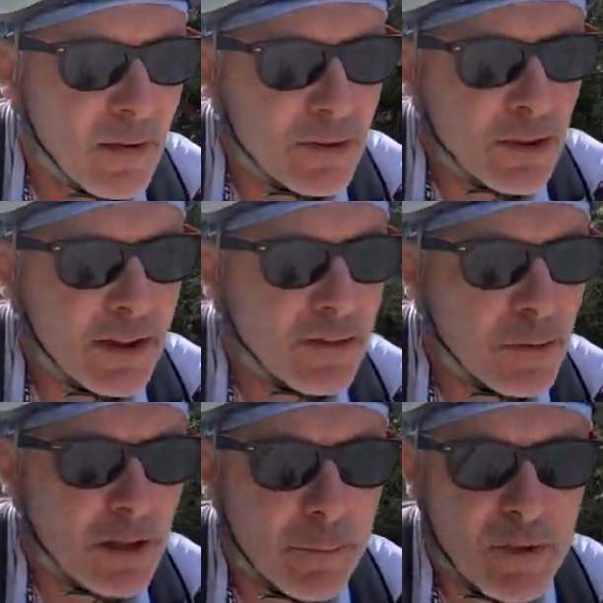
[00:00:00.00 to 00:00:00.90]
I'll show you
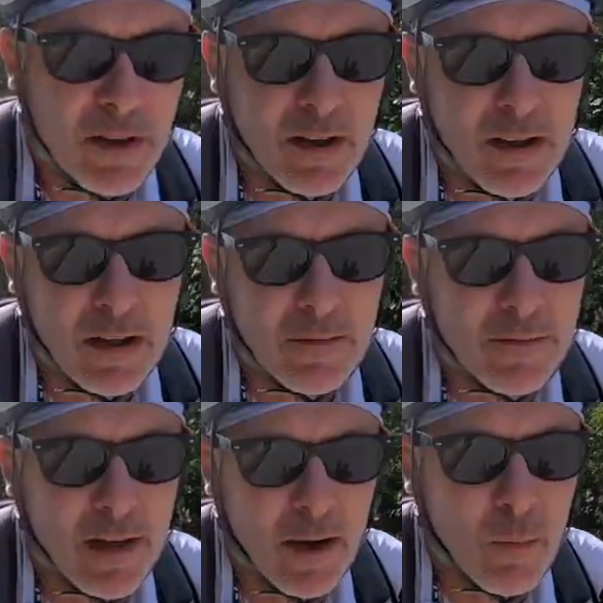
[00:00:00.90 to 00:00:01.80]
some clips here
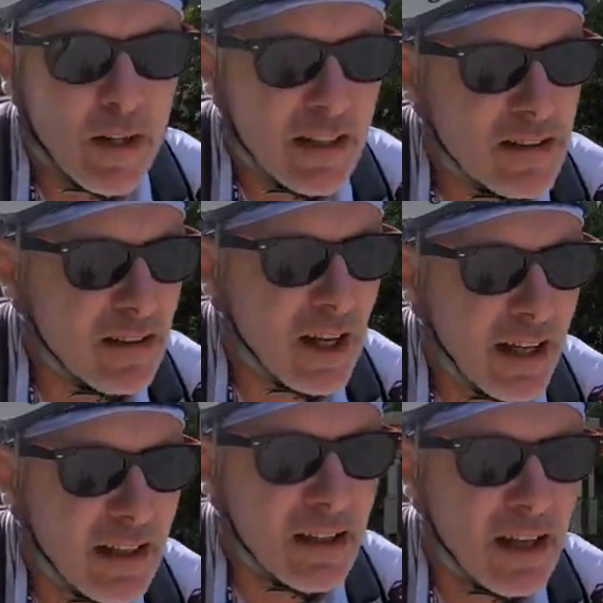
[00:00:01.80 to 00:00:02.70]
of what it's
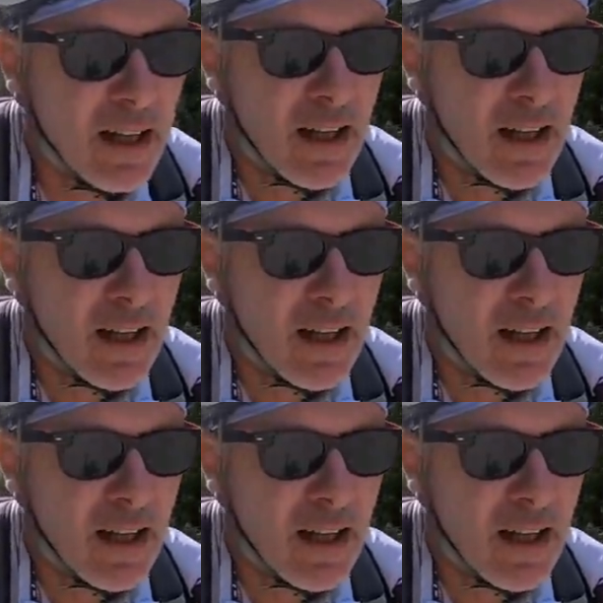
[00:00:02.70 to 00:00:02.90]
like